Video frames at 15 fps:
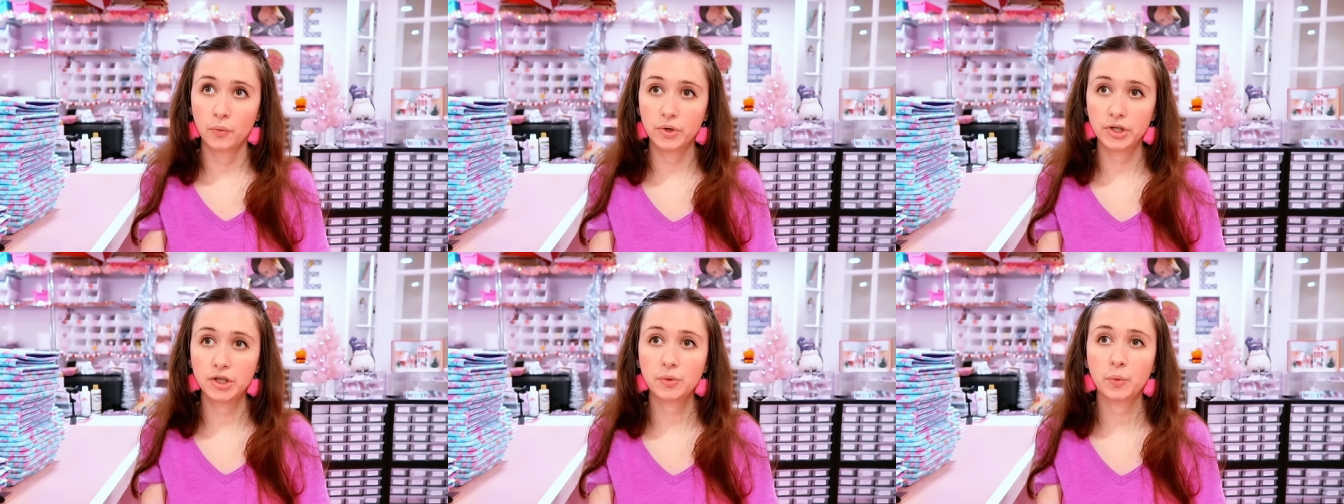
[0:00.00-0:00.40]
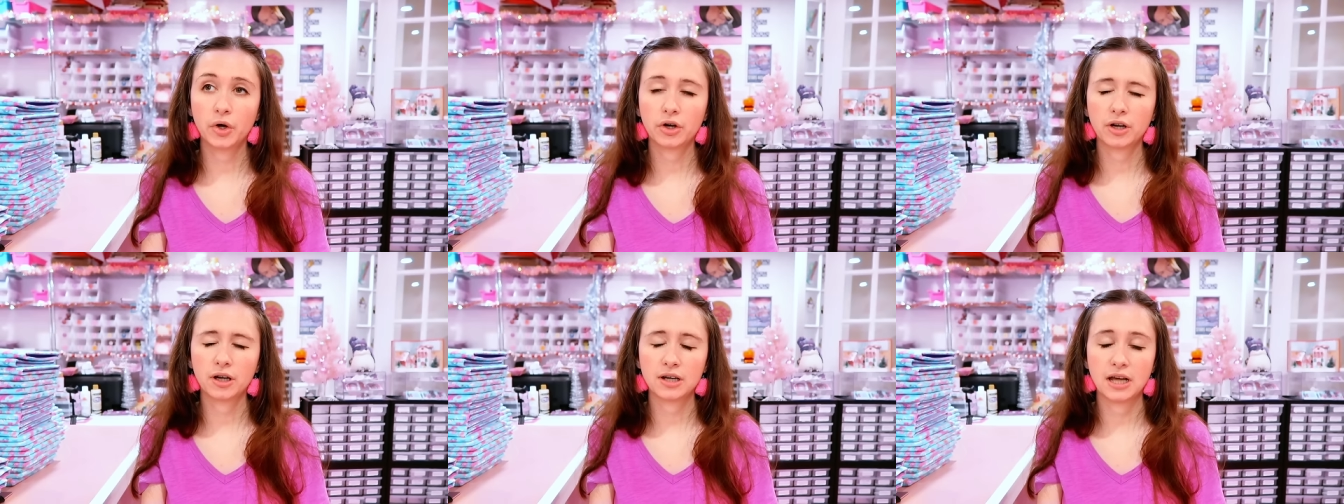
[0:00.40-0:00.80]
really
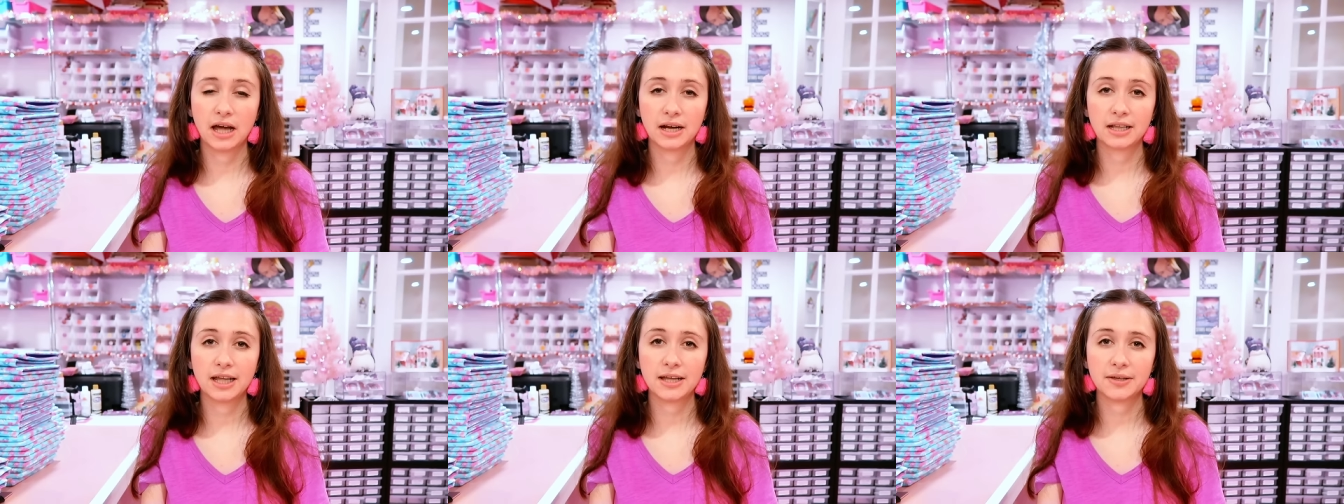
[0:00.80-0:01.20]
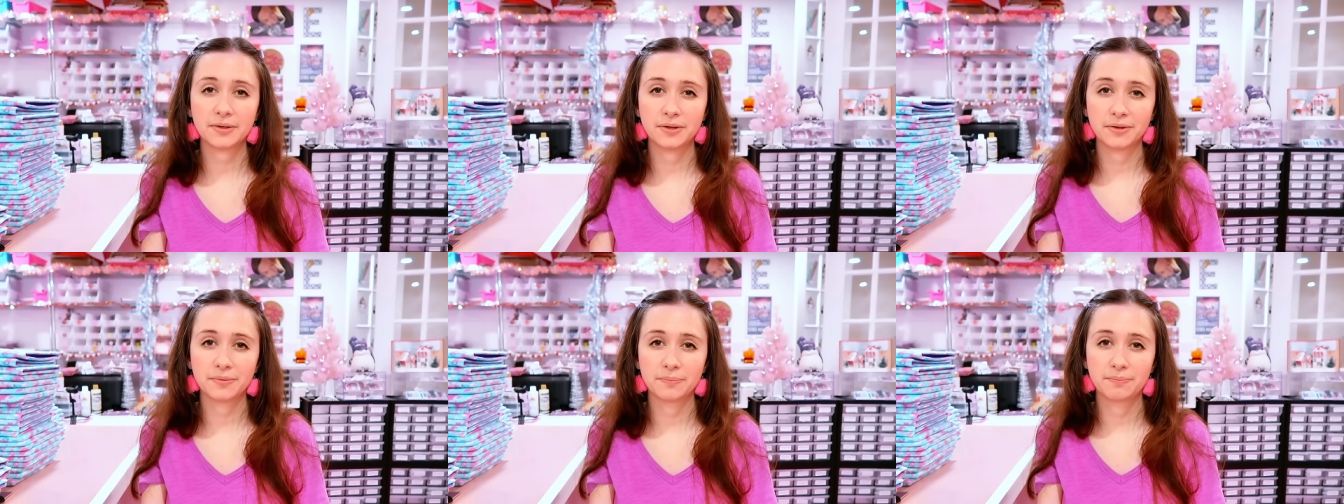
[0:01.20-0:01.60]
work on kind of
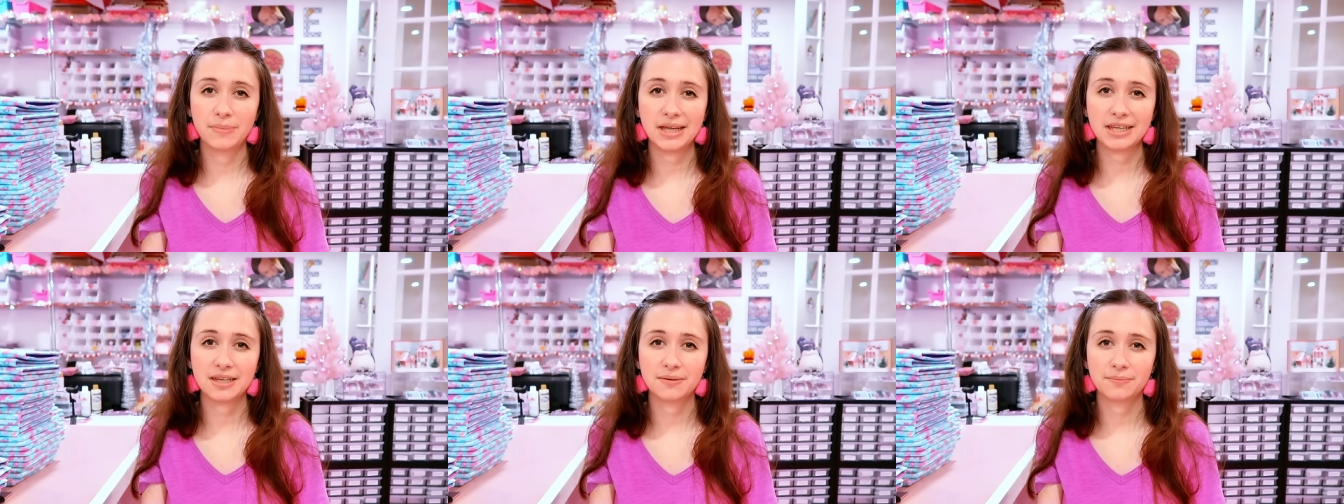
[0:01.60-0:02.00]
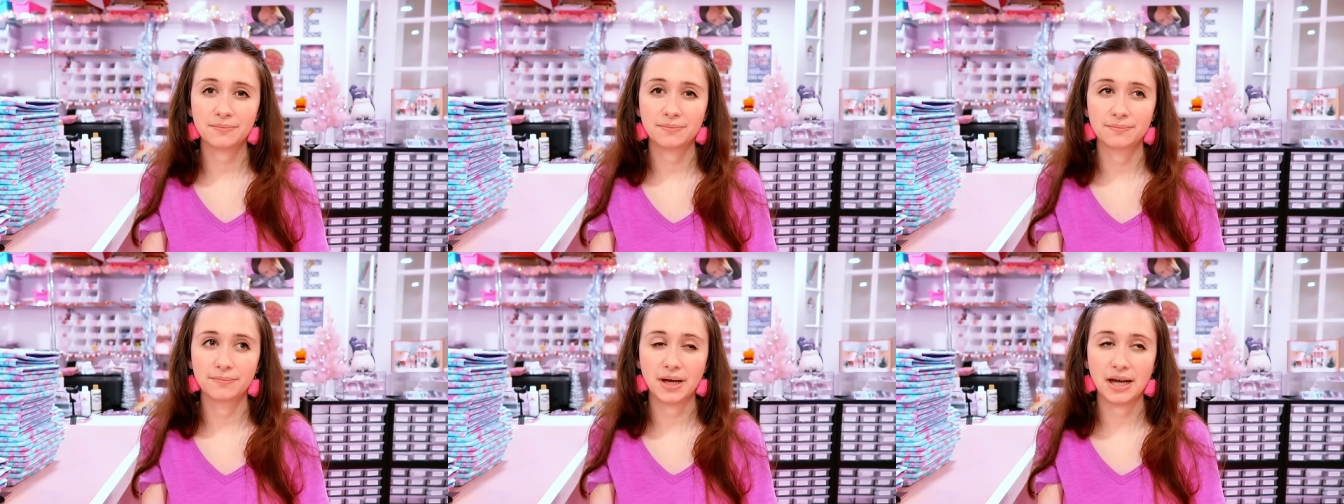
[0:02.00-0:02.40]
like
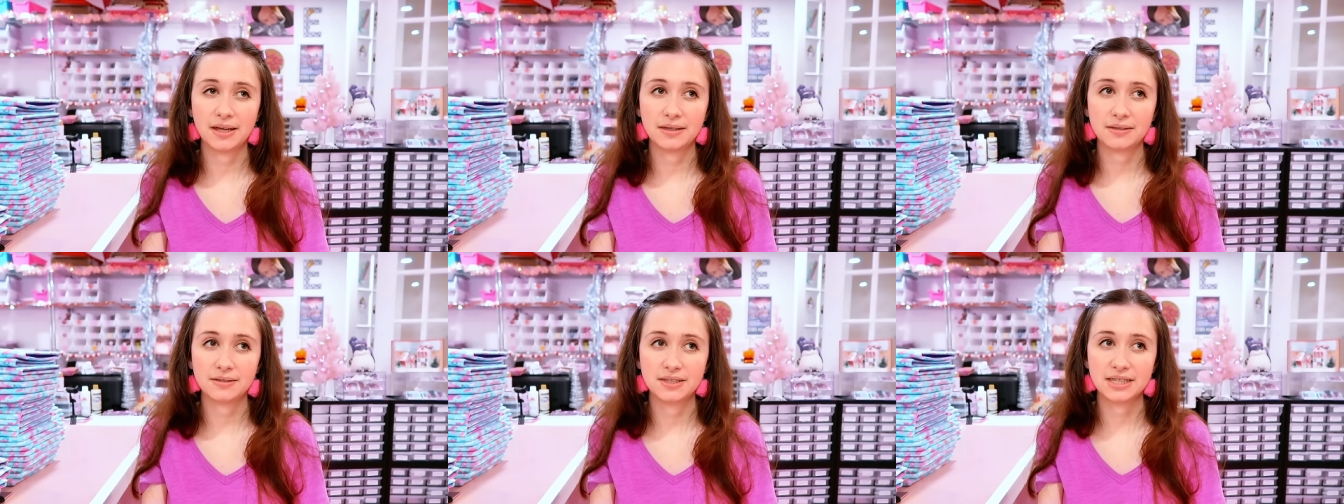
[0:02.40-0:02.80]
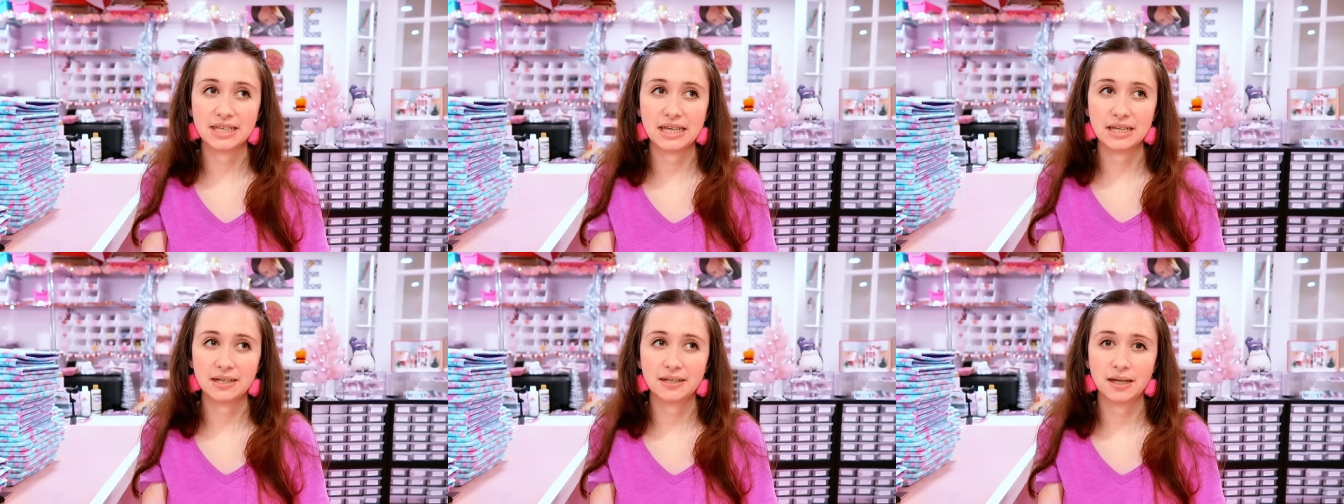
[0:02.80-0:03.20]
making my
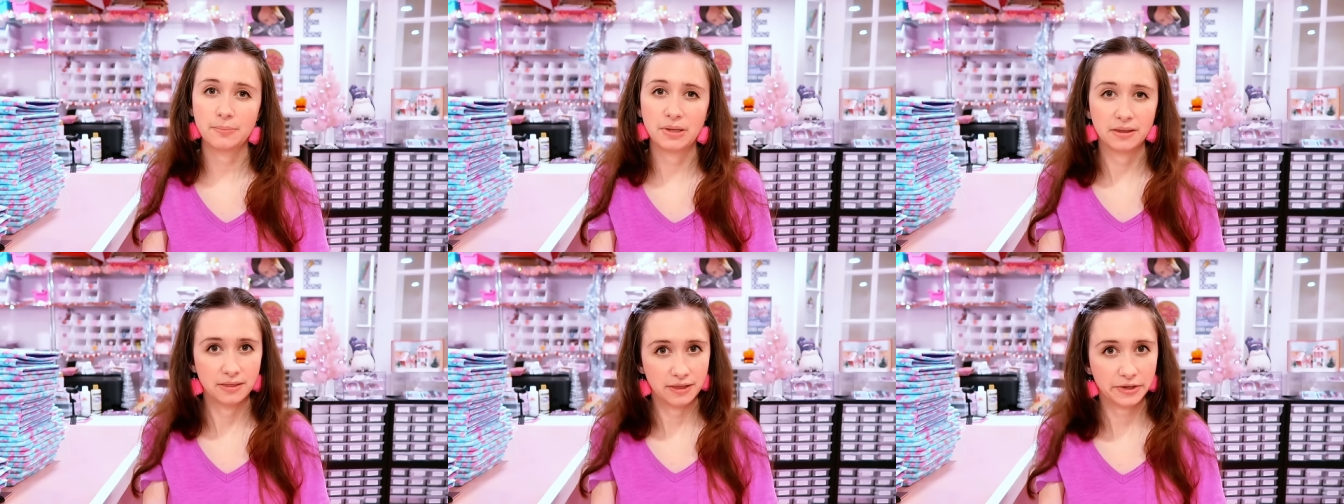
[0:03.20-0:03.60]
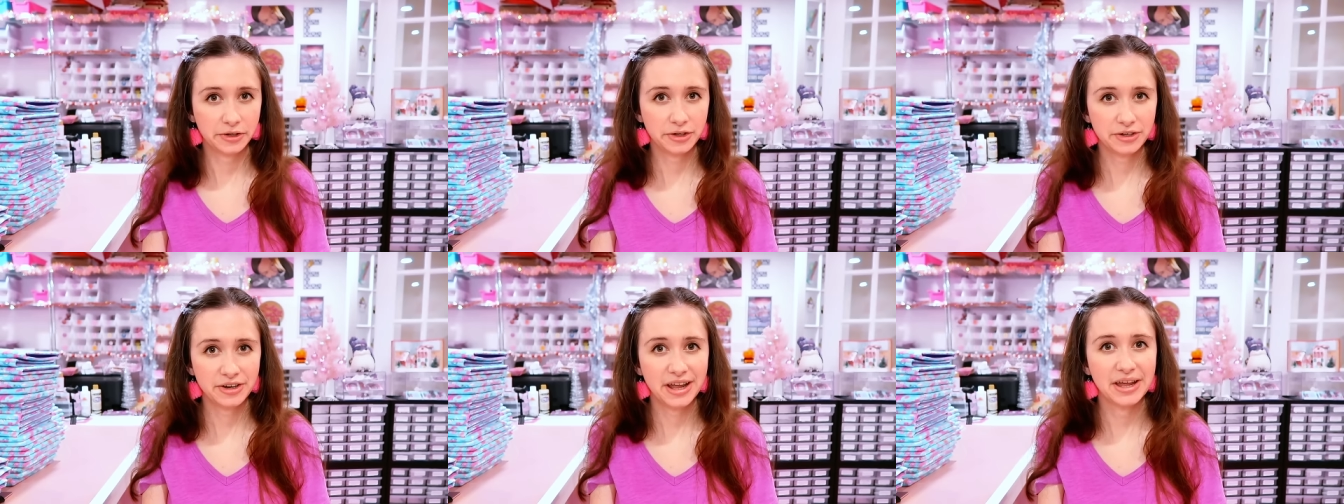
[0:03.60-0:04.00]
skin a bit
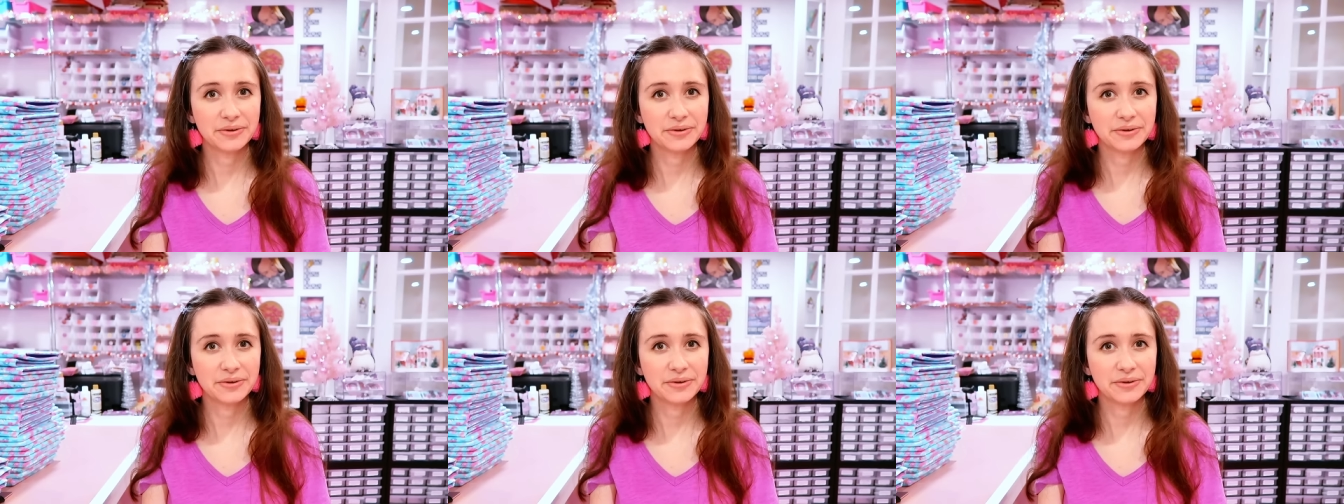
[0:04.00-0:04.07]
thicker